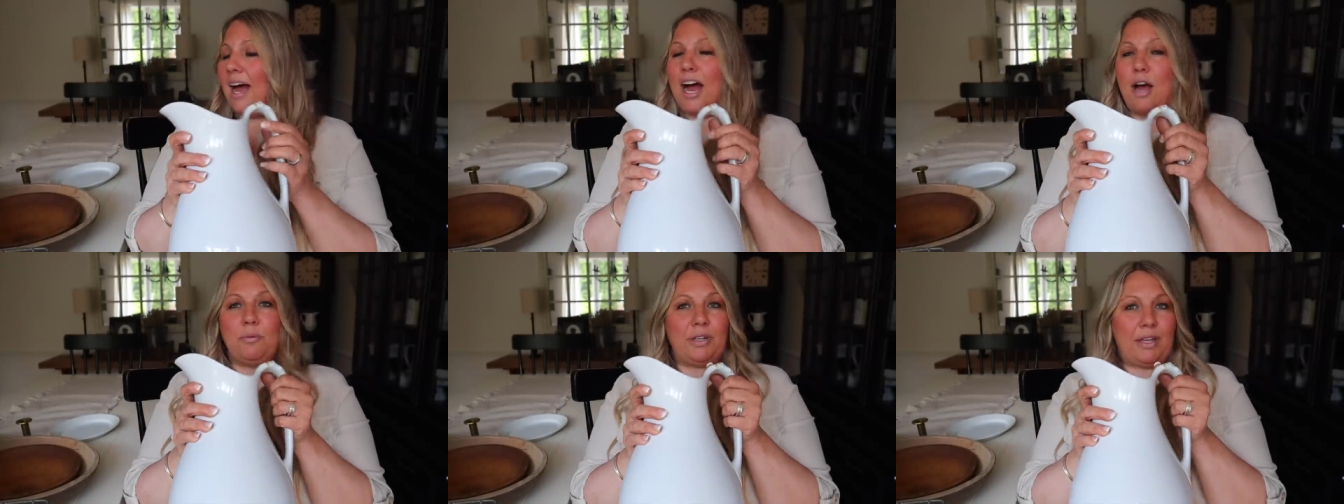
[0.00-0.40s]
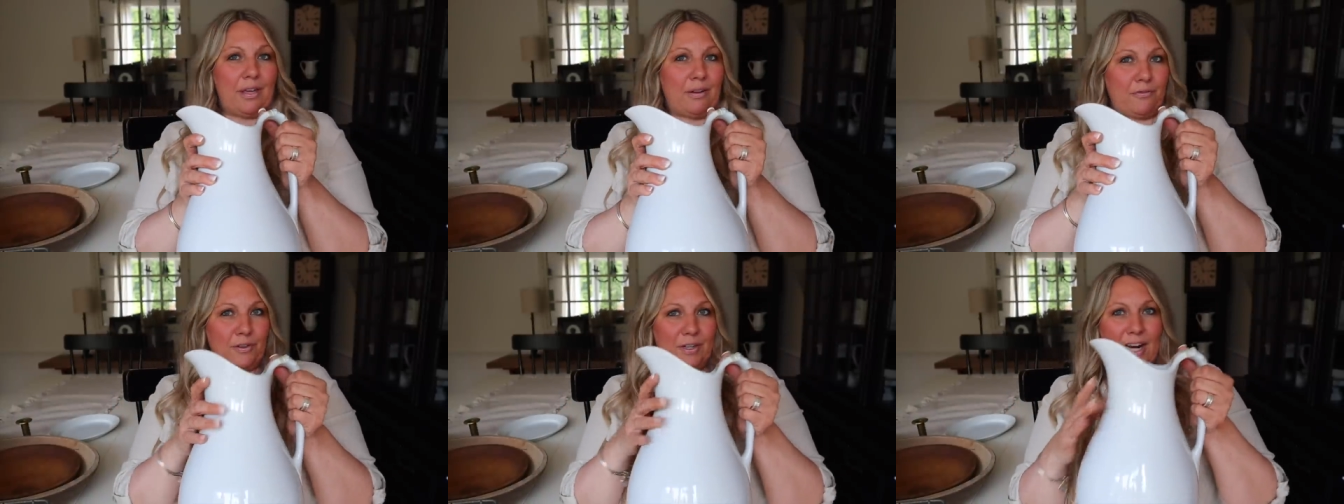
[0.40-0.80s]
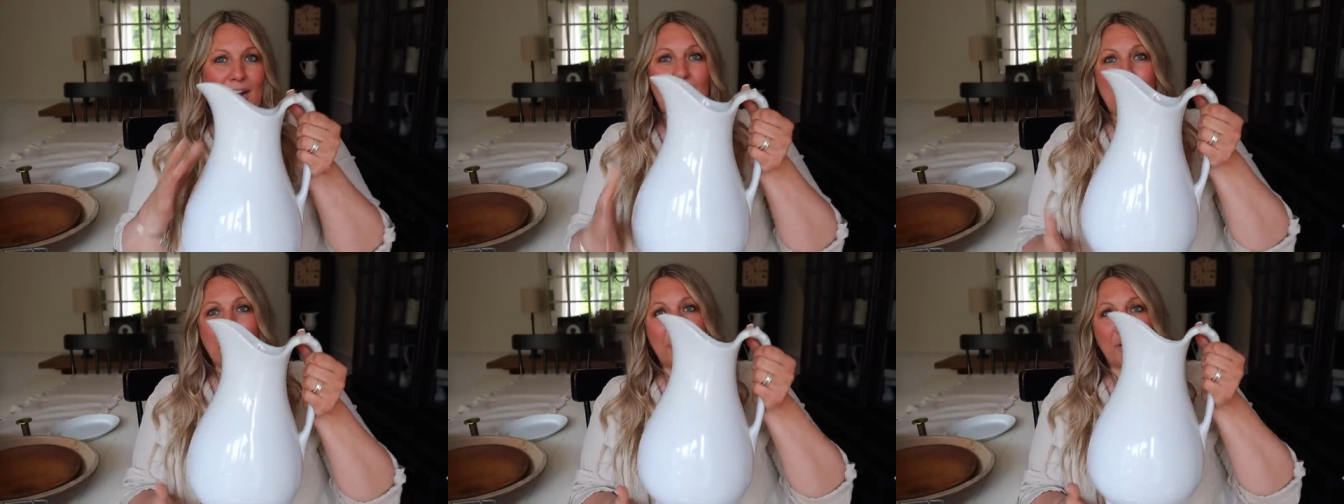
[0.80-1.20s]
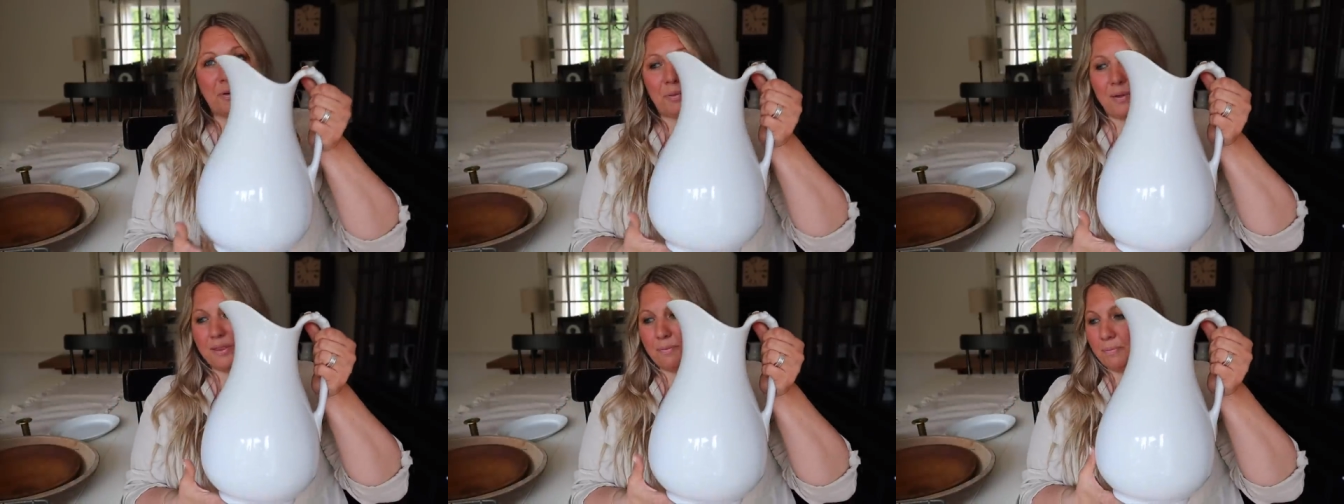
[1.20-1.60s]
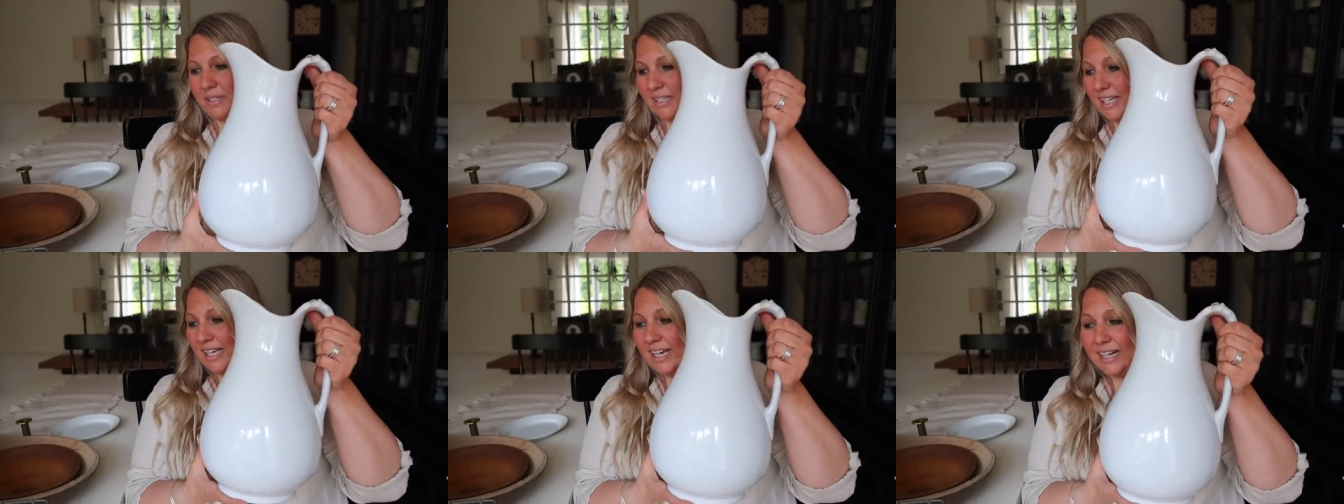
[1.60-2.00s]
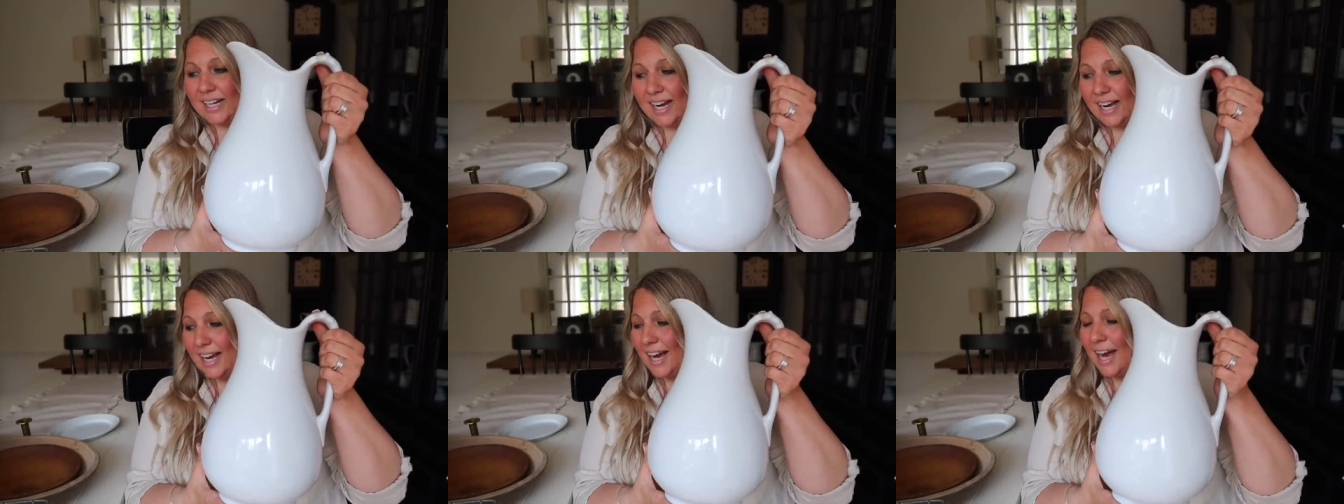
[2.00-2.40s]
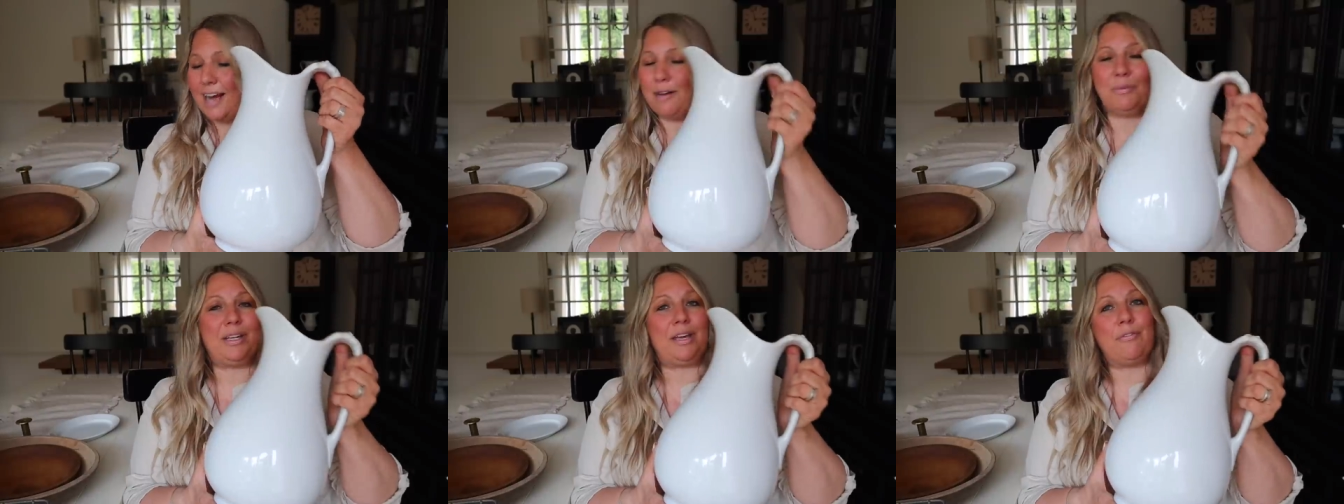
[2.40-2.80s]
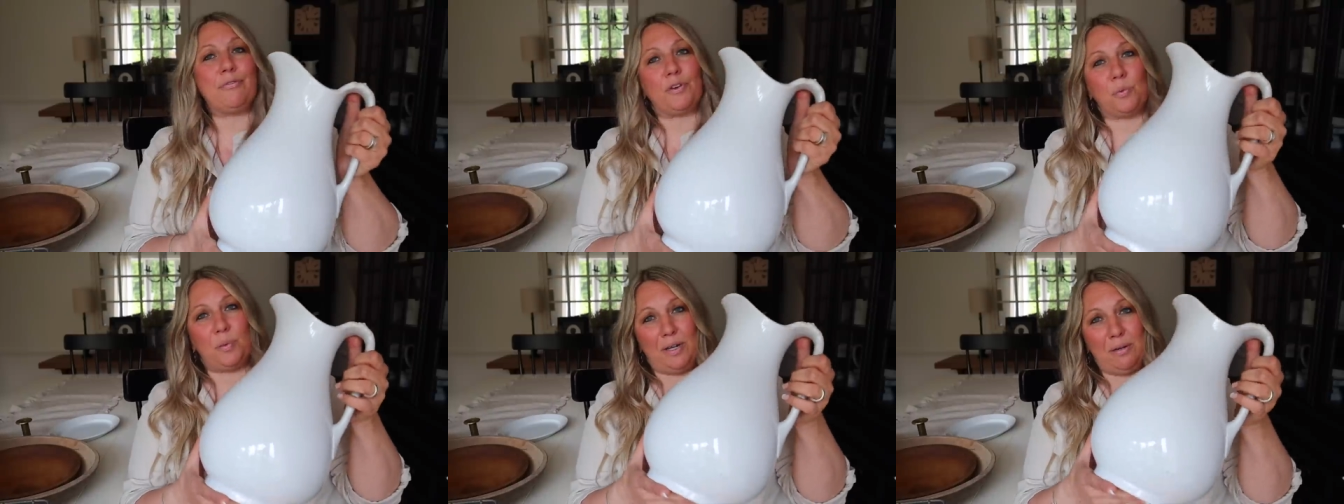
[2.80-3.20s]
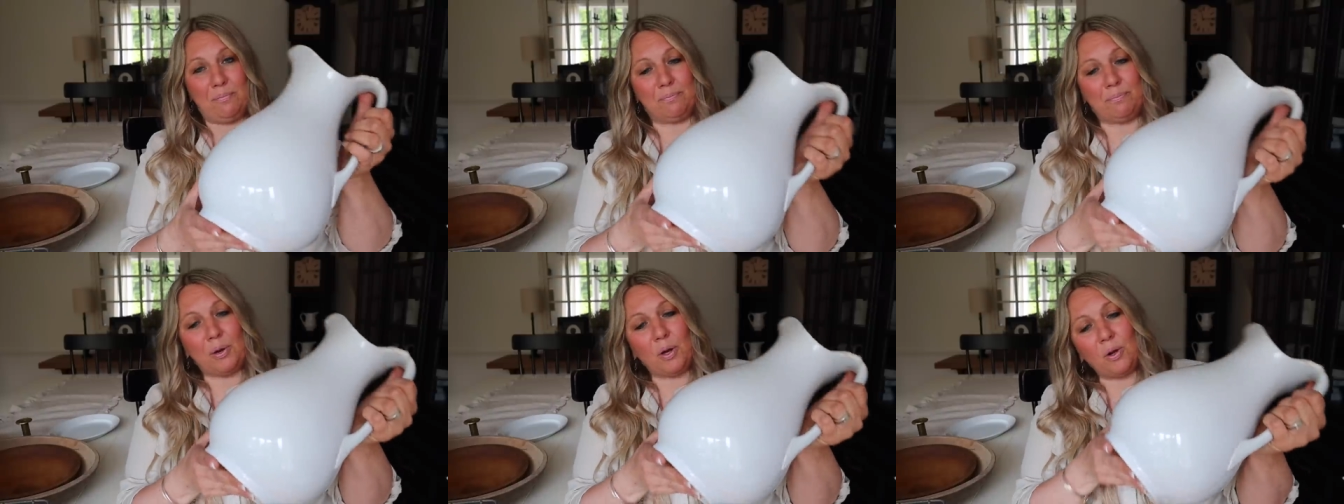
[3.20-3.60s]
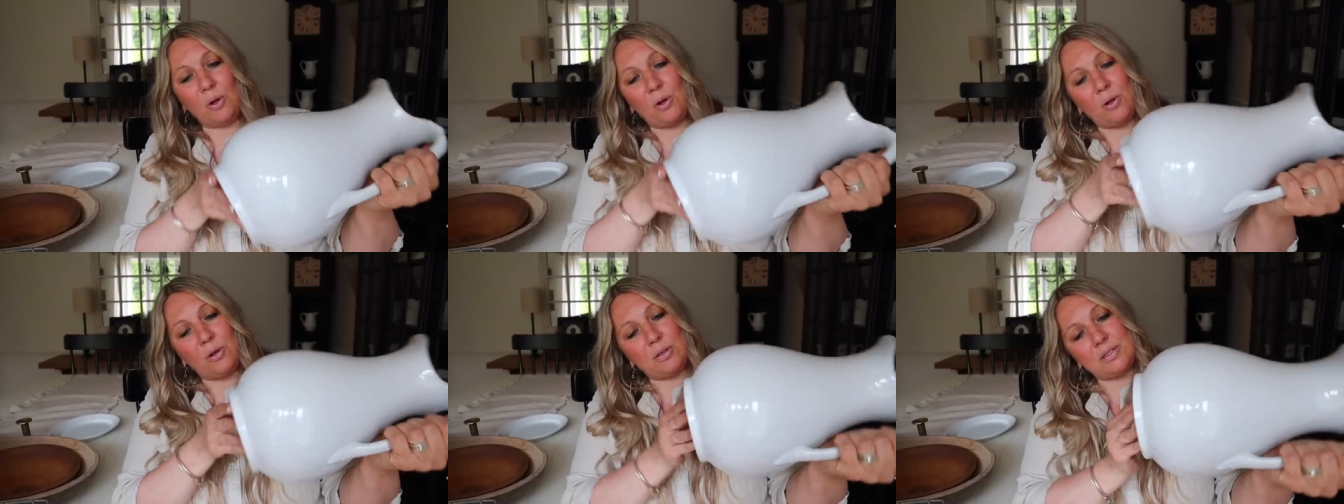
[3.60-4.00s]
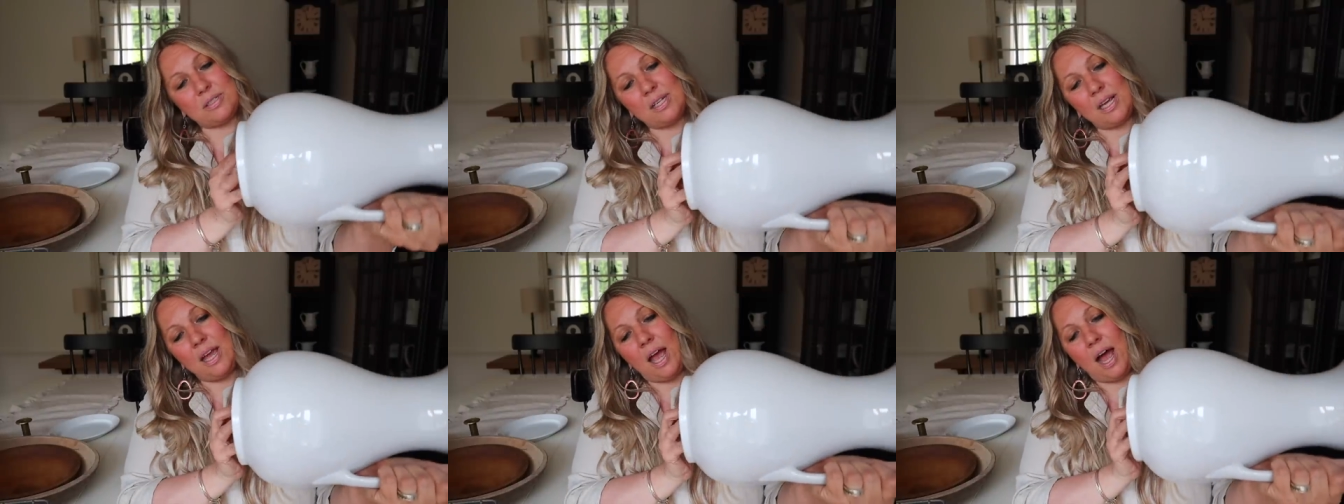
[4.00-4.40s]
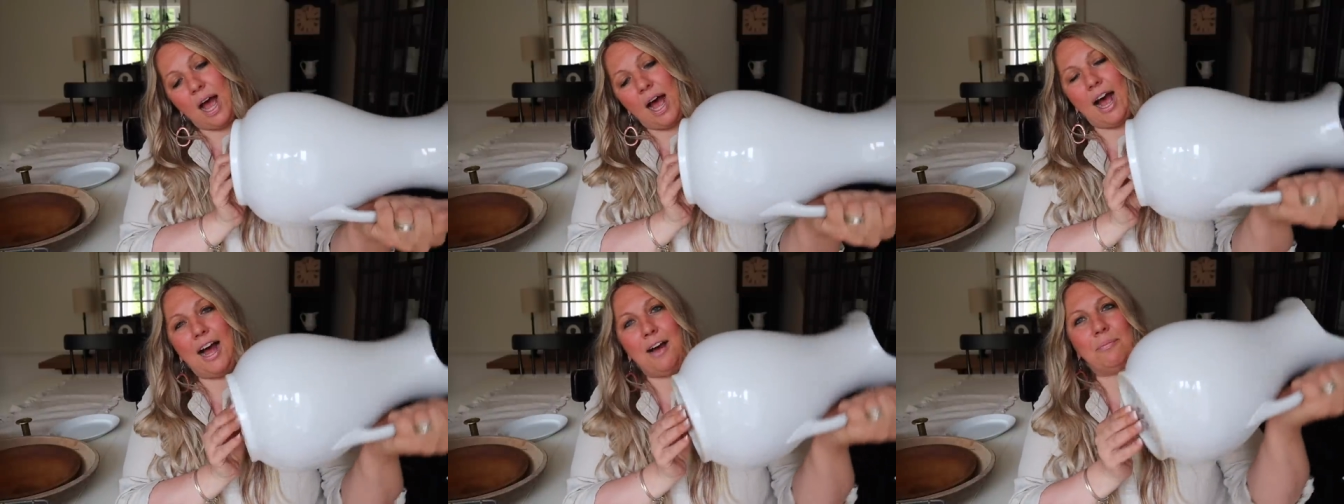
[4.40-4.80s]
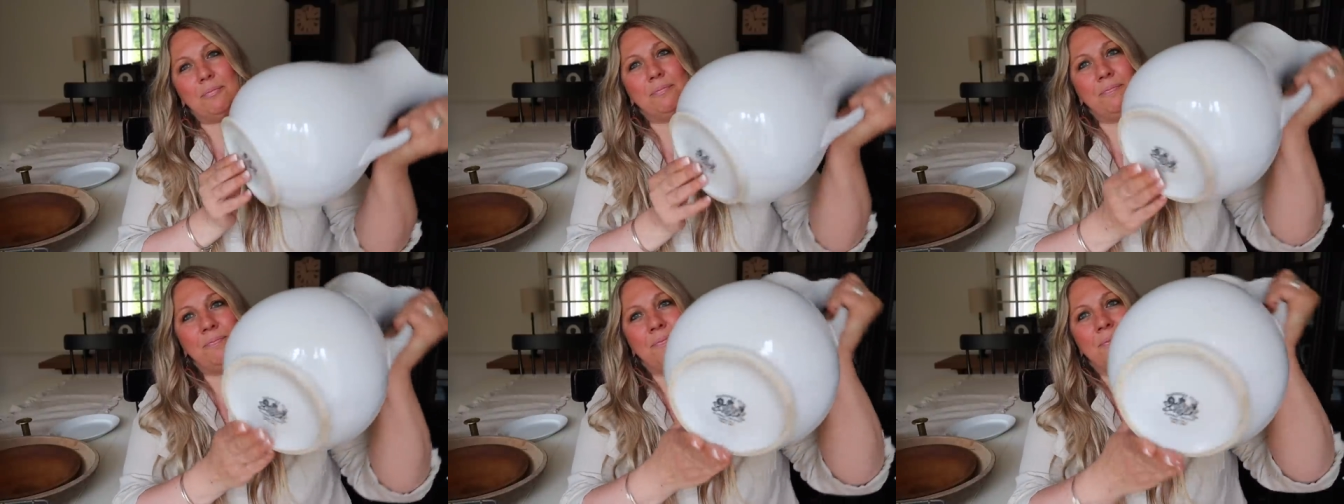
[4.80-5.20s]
I'm looking for copper with patina. I'm looking for wooden bowls. Um,